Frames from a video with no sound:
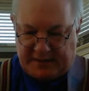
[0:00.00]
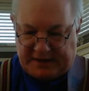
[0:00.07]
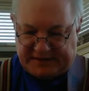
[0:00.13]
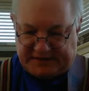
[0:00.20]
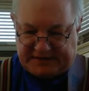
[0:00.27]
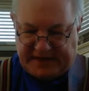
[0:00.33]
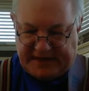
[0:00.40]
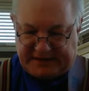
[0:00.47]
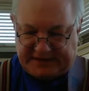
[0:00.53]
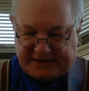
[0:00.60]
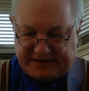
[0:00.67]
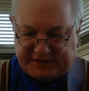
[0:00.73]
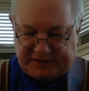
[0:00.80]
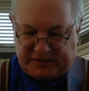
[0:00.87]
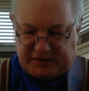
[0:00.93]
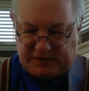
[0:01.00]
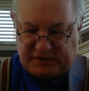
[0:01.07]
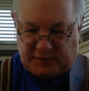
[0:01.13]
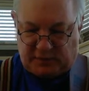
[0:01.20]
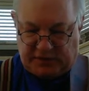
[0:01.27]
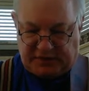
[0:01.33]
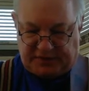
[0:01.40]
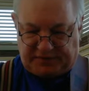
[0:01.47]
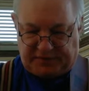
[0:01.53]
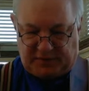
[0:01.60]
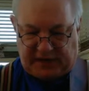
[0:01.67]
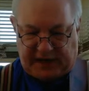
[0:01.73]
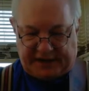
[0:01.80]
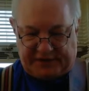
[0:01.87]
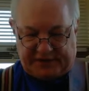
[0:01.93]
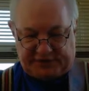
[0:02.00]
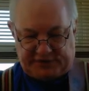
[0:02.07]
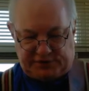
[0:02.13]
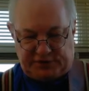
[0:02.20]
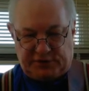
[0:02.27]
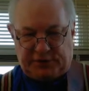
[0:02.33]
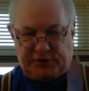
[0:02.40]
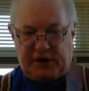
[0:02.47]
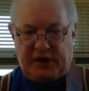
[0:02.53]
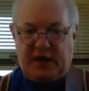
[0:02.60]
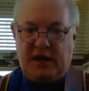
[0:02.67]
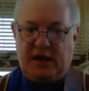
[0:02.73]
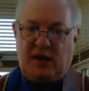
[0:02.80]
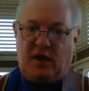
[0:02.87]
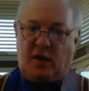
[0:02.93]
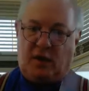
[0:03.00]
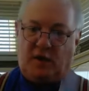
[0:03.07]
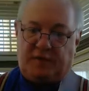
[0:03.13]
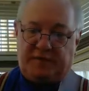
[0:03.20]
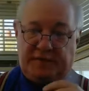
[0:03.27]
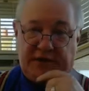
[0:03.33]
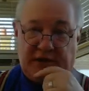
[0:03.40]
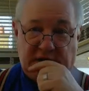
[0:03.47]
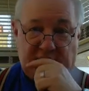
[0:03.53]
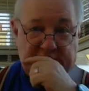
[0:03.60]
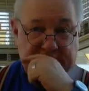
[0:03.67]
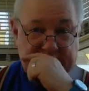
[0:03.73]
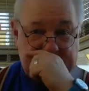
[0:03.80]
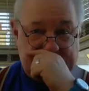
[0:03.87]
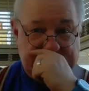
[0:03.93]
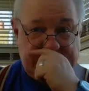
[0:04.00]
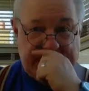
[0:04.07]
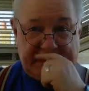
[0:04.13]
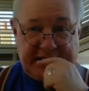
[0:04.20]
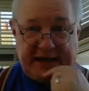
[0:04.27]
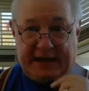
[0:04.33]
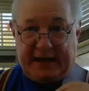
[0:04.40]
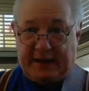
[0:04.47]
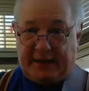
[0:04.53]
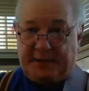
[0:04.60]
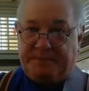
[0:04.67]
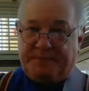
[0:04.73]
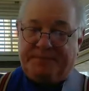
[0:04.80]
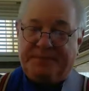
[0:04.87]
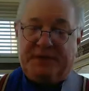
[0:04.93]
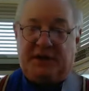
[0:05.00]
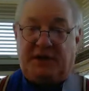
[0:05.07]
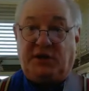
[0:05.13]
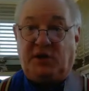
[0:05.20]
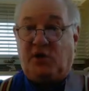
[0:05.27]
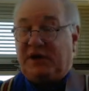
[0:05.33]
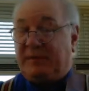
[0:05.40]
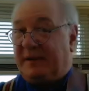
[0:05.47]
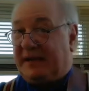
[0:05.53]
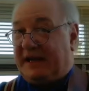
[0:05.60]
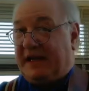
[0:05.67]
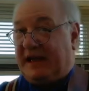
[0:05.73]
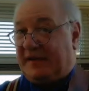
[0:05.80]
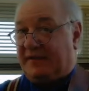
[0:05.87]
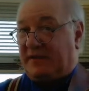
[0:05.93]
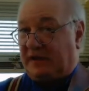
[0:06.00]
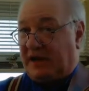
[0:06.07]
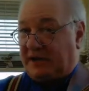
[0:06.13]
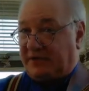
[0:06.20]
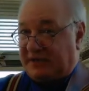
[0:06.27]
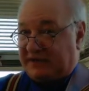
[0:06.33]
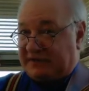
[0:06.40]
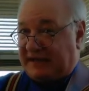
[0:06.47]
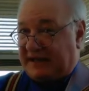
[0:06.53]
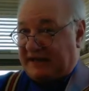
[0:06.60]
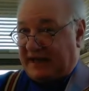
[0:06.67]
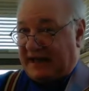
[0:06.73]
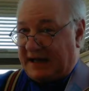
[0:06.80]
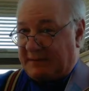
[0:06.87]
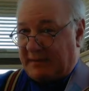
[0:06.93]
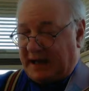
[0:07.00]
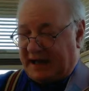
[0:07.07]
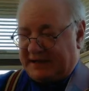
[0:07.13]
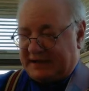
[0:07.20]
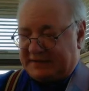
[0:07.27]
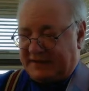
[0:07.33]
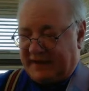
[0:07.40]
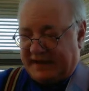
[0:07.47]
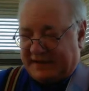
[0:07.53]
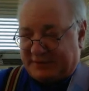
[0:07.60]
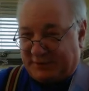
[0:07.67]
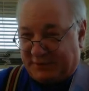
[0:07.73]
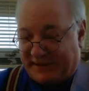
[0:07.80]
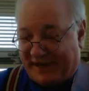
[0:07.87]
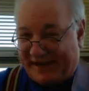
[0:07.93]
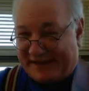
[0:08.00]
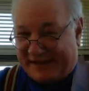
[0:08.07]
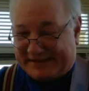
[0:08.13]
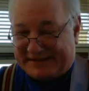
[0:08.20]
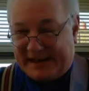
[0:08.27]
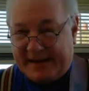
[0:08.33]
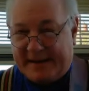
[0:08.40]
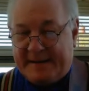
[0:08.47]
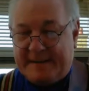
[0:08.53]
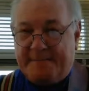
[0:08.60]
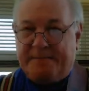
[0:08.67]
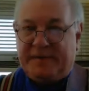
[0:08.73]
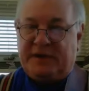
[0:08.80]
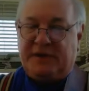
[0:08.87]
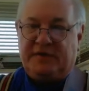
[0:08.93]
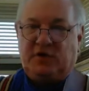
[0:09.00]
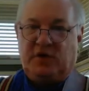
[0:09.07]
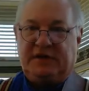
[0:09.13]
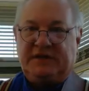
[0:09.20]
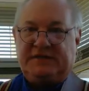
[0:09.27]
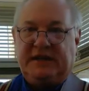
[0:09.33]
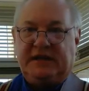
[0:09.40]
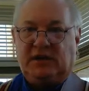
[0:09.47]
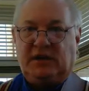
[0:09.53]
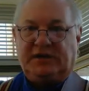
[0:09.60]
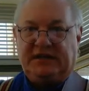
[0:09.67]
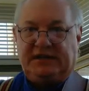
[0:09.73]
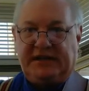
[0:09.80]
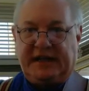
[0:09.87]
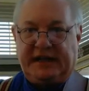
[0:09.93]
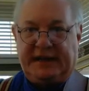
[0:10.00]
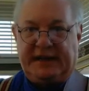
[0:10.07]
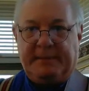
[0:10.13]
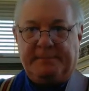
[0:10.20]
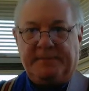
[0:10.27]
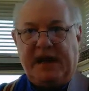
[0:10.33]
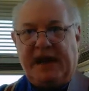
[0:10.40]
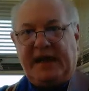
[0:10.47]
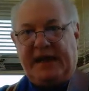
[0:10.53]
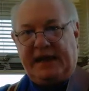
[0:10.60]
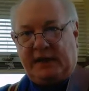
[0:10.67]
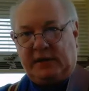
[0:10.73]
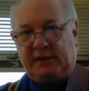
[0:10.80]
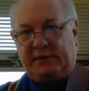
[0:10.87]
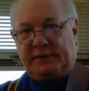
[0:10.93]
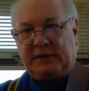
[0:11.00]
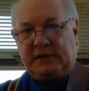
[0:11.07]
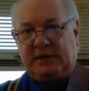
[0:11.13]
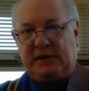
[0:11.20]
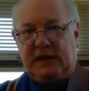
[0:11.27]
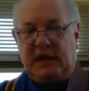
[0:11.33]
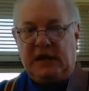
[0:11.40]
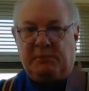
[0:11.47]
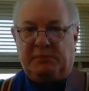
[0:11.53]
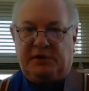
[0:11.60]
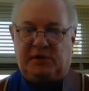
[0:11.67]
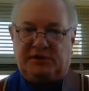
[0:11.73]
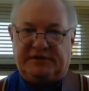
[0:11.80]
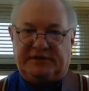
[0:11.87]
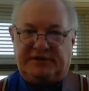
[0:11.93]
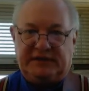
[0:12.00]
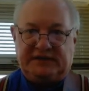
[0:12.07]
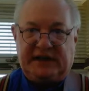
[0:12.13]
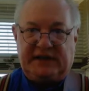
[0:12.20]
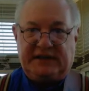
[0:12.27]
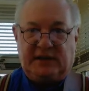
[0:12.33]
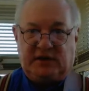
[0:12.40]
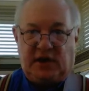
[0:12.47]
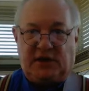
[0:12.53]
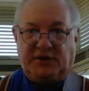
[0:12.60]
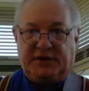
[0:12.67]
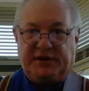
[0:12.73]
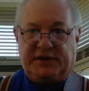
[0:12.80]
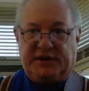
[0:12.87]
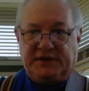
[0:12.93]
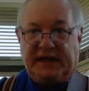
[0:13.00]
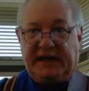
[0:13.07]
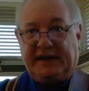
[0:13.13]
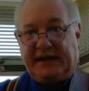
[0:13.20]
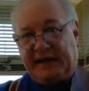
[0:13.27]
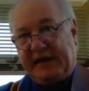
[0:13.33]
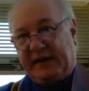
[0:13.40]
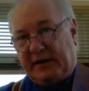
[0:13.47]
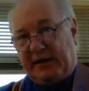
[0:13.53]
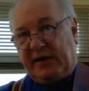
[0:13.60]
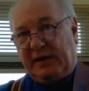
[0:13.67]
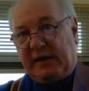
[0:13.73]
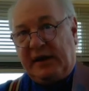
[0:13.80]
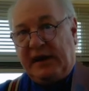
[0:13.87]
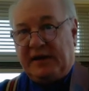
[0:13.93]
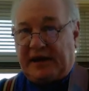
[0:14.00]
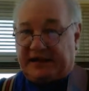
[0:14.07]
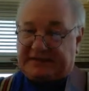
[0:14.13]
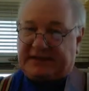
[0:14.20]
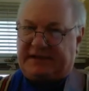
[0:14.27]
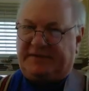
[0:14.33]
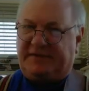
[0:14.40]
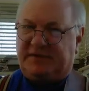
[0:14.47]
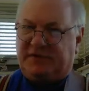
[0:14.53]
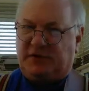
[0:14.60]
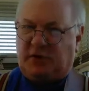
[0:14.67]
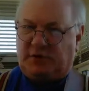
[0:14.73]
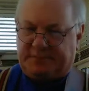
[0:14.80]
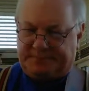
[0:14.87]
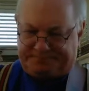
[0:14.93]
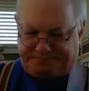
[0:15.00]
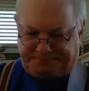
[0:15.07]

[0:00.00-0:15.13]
that's set to the wonderful Irish tune of the Londonderry Air. Now you've got to be careful how you say that, and my Irish friends will get this. You've got to say Londonderry Air, because if you say the Londonderry Air, that's a different song,